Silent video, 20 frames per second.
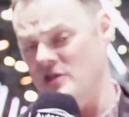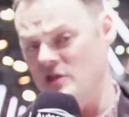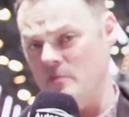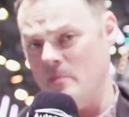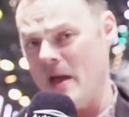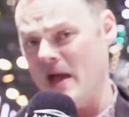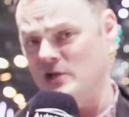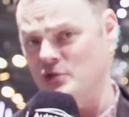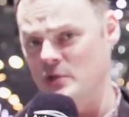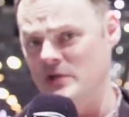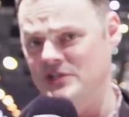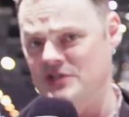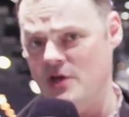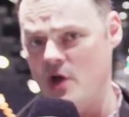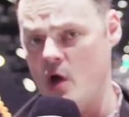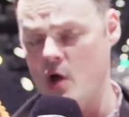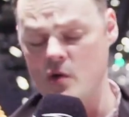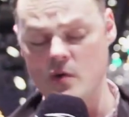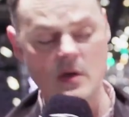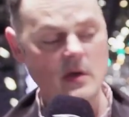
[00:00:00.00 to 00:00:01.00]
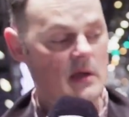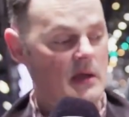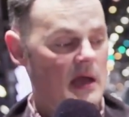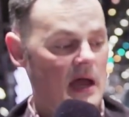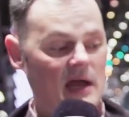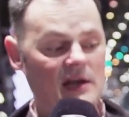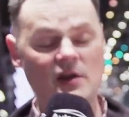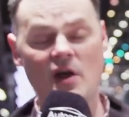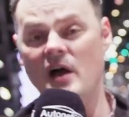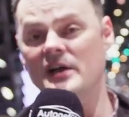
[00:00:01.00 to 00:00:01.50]
do the batteries go?
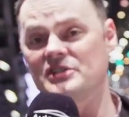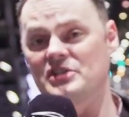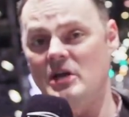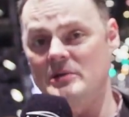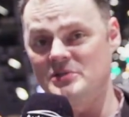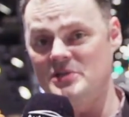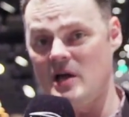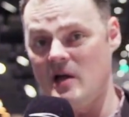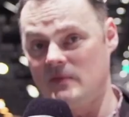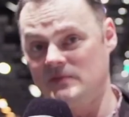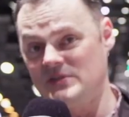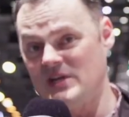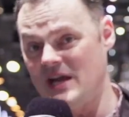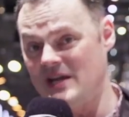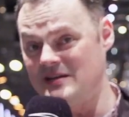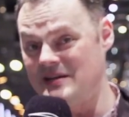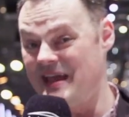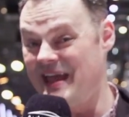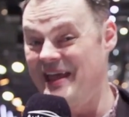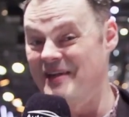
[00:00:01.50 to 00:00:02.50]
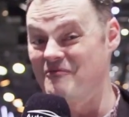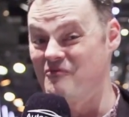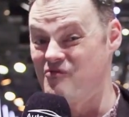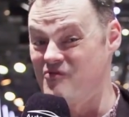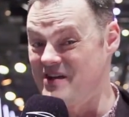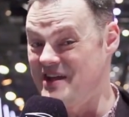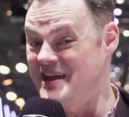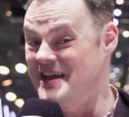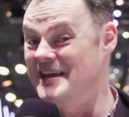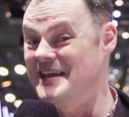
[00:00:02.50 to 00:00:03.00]
And nine times out of 10, it
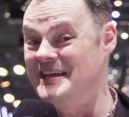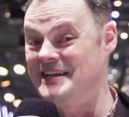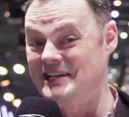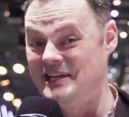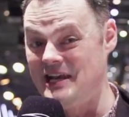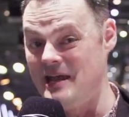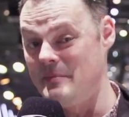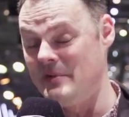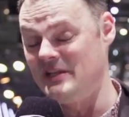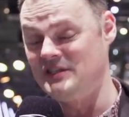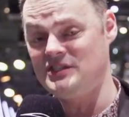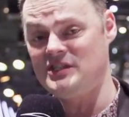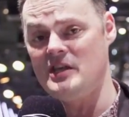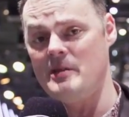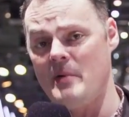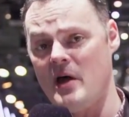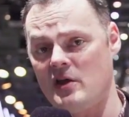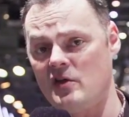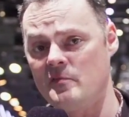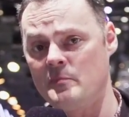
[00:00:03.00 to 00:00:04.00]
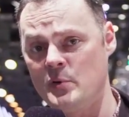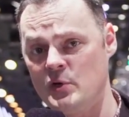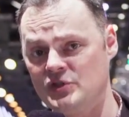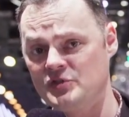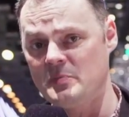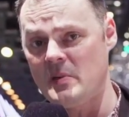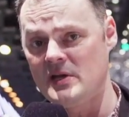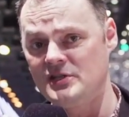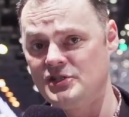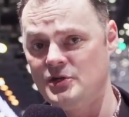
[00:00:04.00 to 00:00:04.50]
really limits the amount of boot
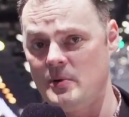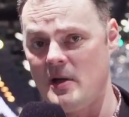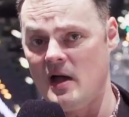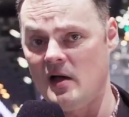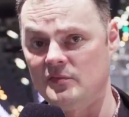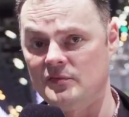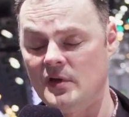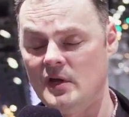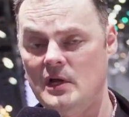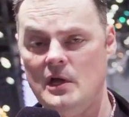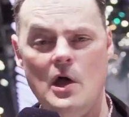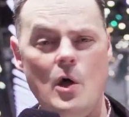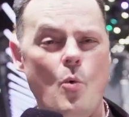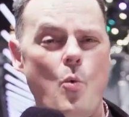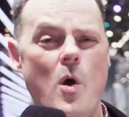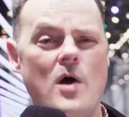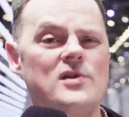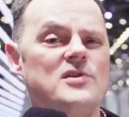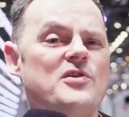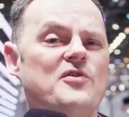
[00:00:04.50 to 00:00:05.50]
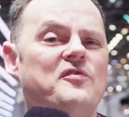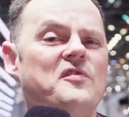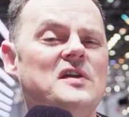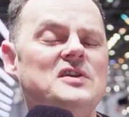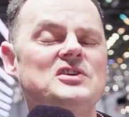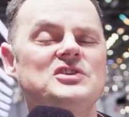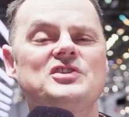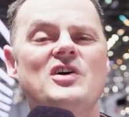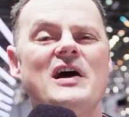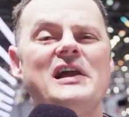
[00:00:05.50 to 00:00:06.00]
space you have. One of the
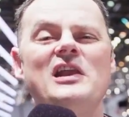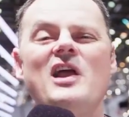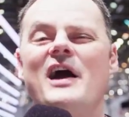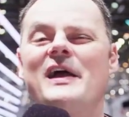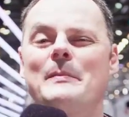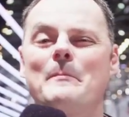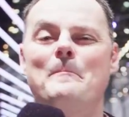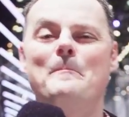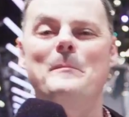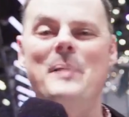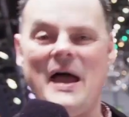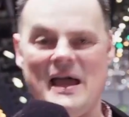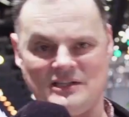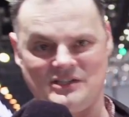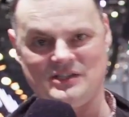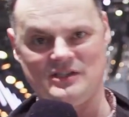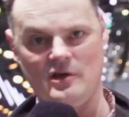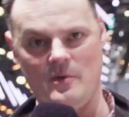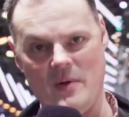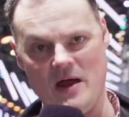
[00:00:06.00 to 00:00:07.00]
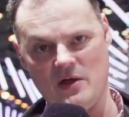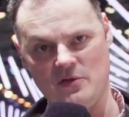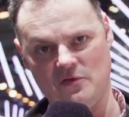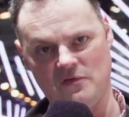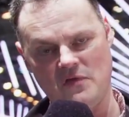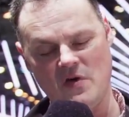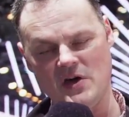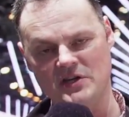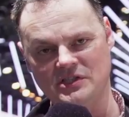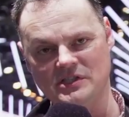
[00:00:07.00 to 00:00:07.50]
features I like best about the
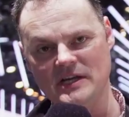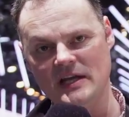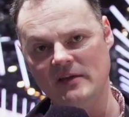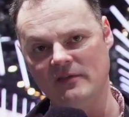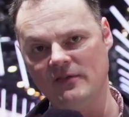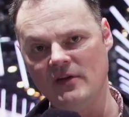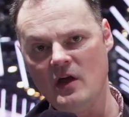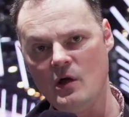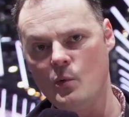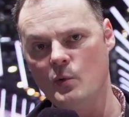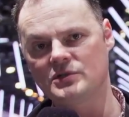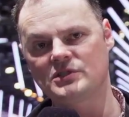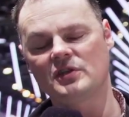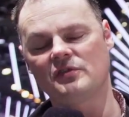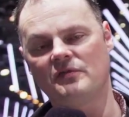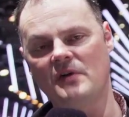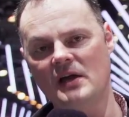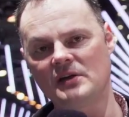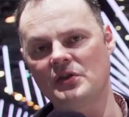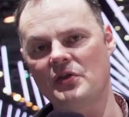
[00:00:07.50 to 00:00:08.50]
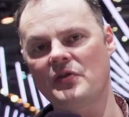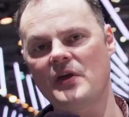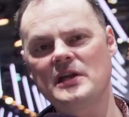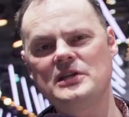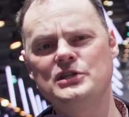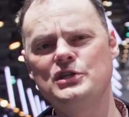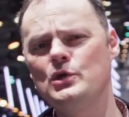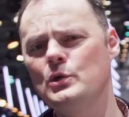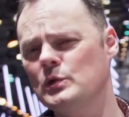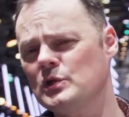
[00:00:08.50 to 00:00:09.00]
first Leaf was the fact that they
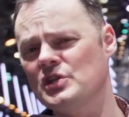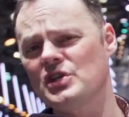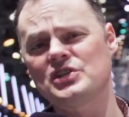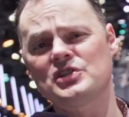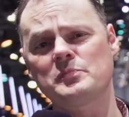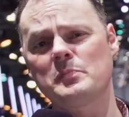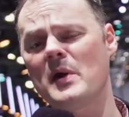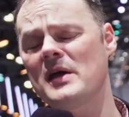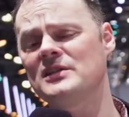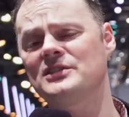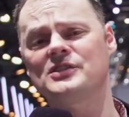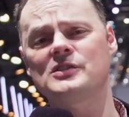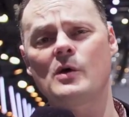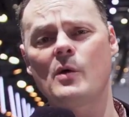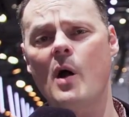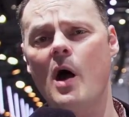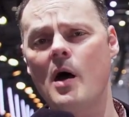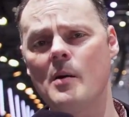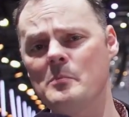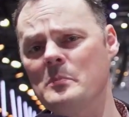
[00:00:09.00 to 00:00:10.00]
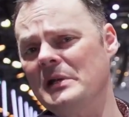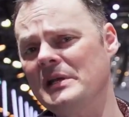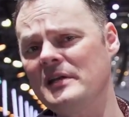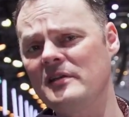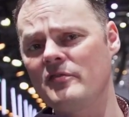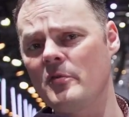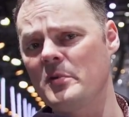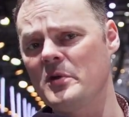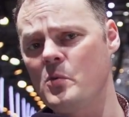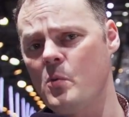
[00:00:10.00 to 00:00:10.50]
used the space so
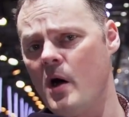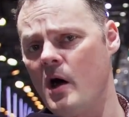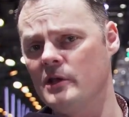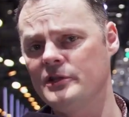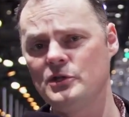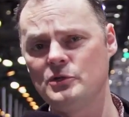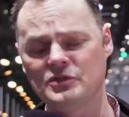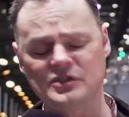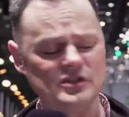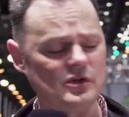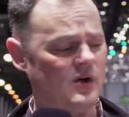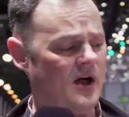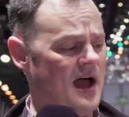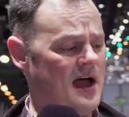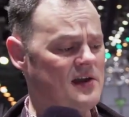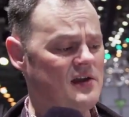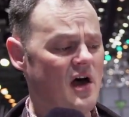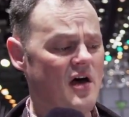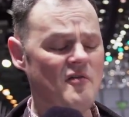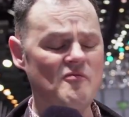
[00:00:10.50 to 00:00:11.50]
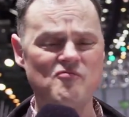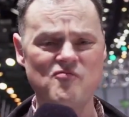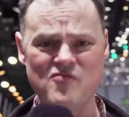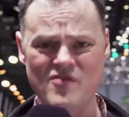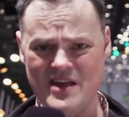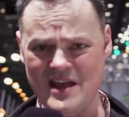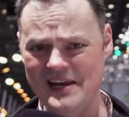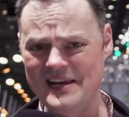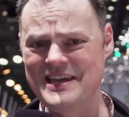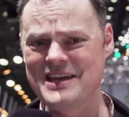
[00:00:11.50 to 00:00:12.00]
unbelievably well. You still had a
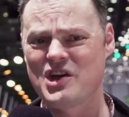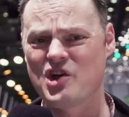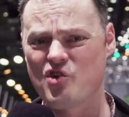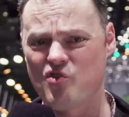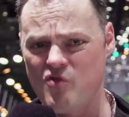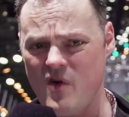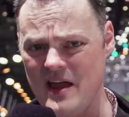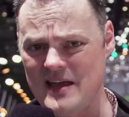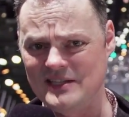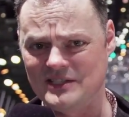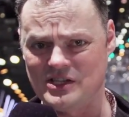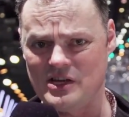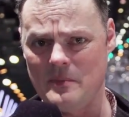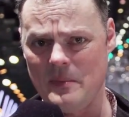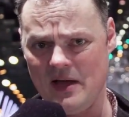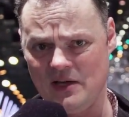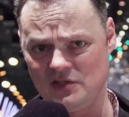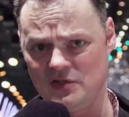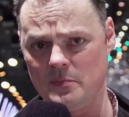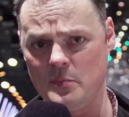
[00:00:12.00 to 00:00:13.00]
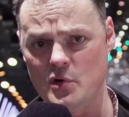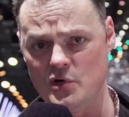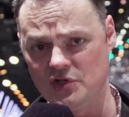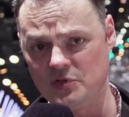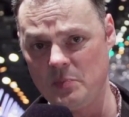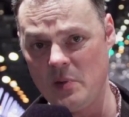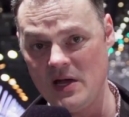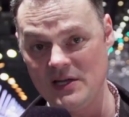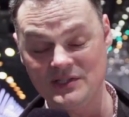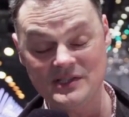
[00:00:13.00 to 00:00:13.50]
really great amount of boot
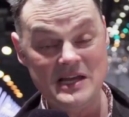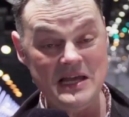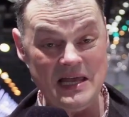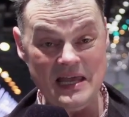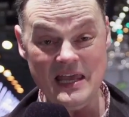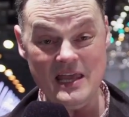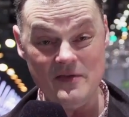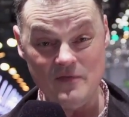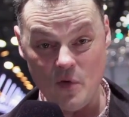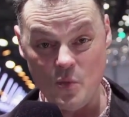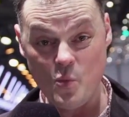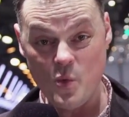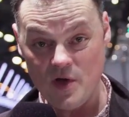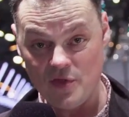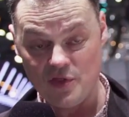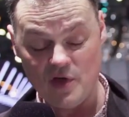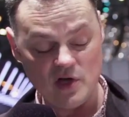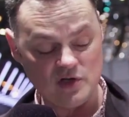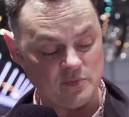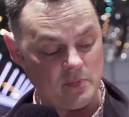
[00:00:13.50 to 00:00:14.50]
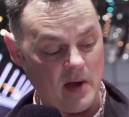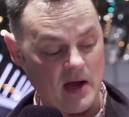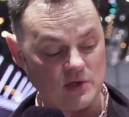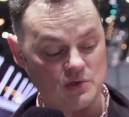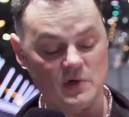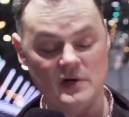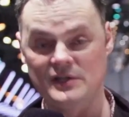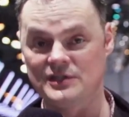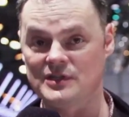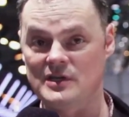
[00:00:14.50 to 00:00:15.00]
space, even with those
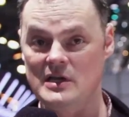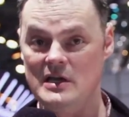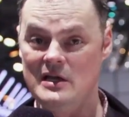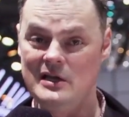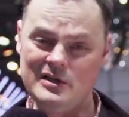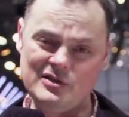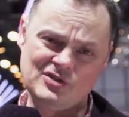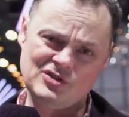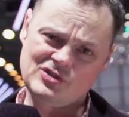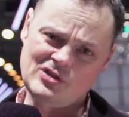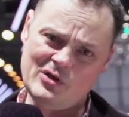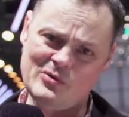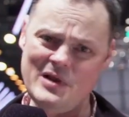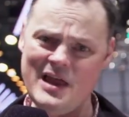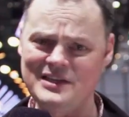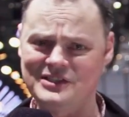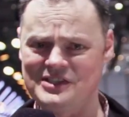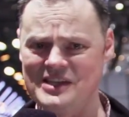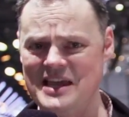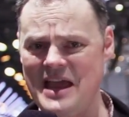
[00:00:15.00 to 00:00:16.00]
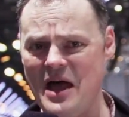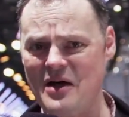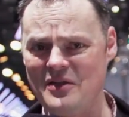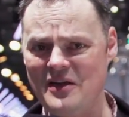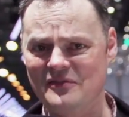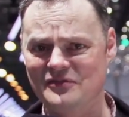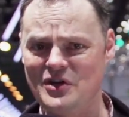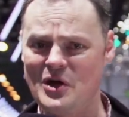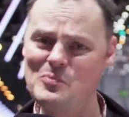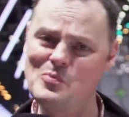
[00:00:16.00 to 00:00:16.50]
batteries. So let's see how
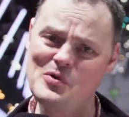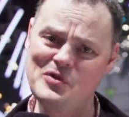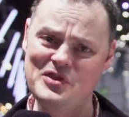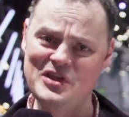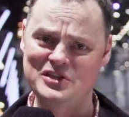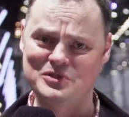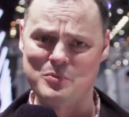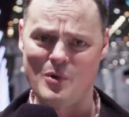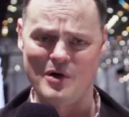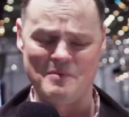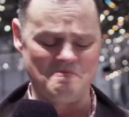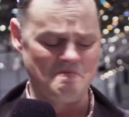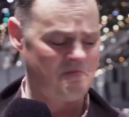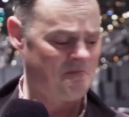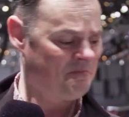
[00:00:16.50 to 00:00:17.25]
they've done with this one.